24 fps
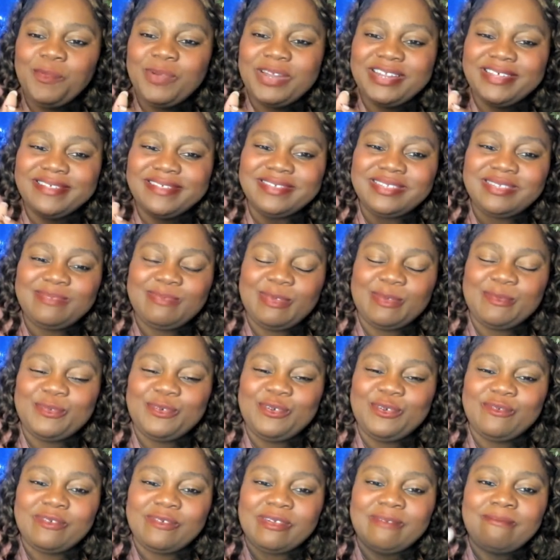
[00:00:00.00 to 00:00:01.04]
one of those people
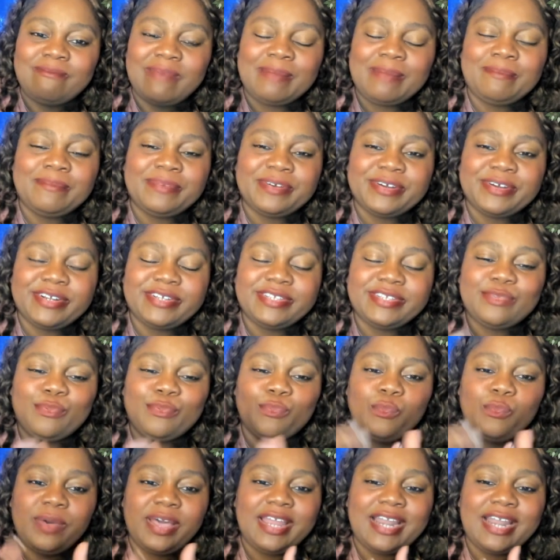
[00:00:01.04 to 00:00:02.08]
who remembers
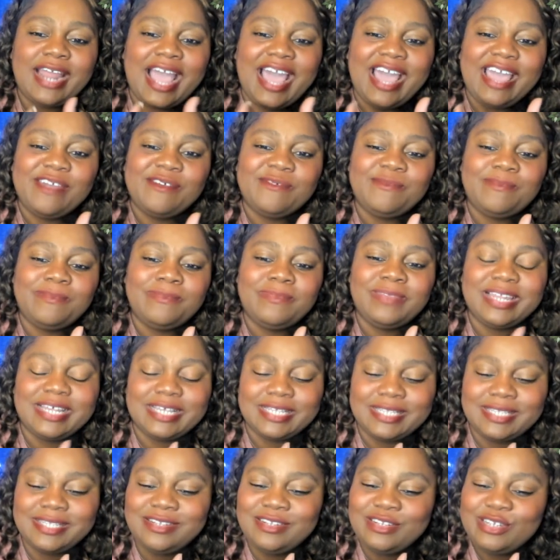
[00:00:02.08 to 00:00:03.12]
what I
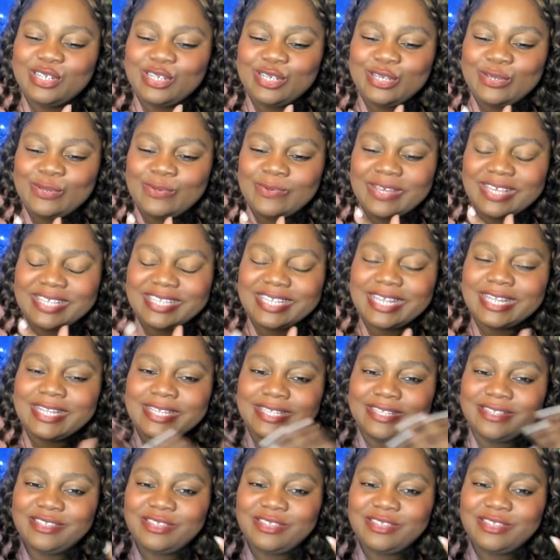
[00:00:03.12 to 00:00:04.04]
listened to, because I listen